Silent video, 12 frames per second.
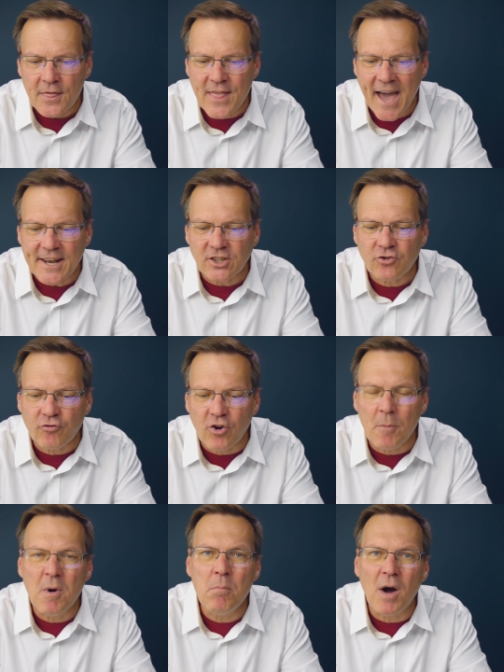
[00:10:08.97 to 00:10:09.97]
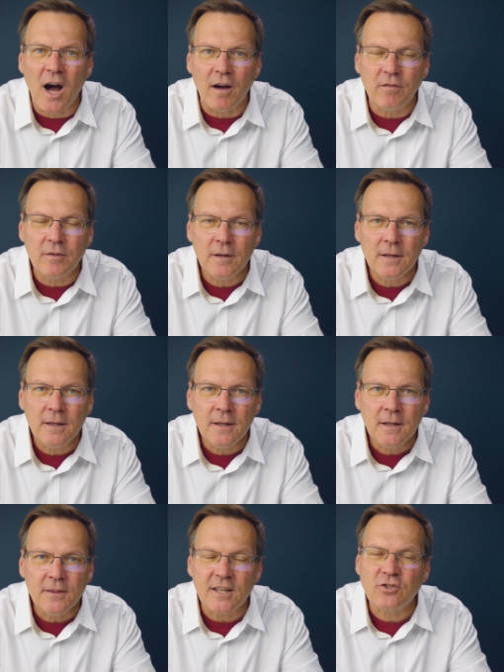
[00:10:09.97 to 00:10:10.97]
that is from above,
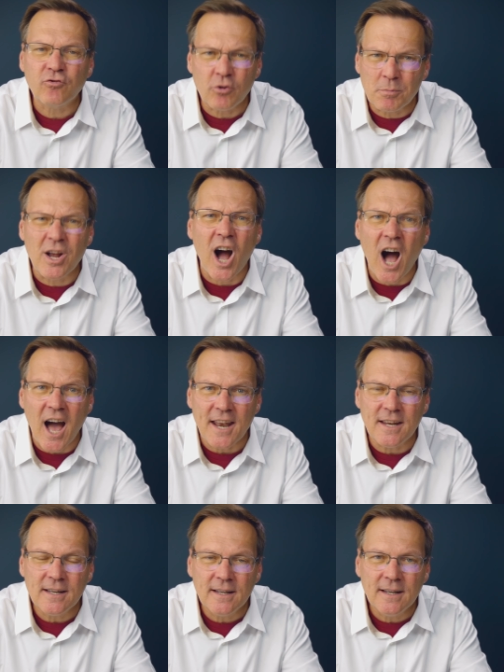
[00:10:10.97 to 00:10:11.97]
that's from God,